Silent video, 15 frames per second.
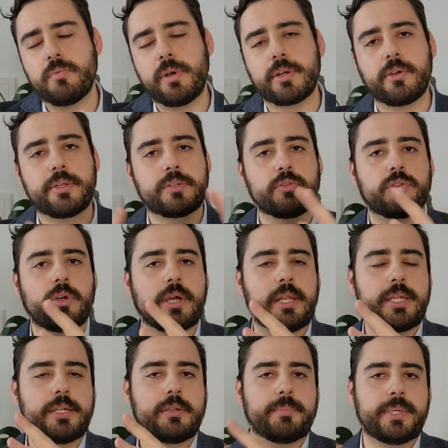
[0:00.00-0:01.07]
We're going to talk a
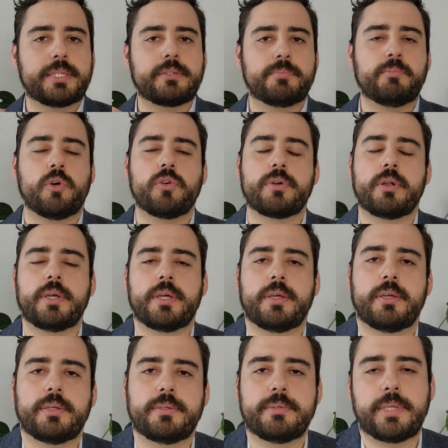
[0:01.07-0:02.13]
little bit more
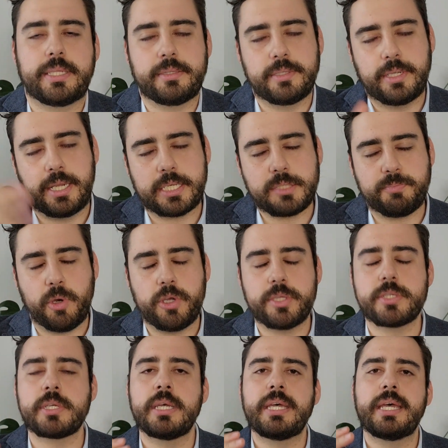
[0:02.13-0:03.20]
in the next
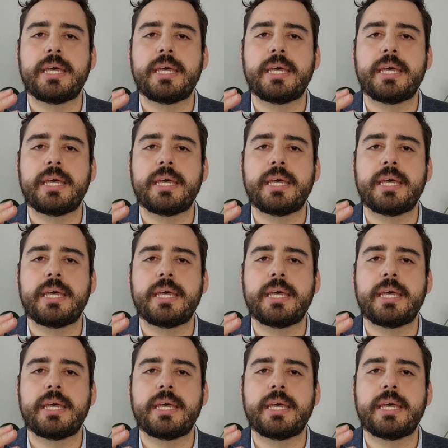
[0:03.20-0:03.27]
points.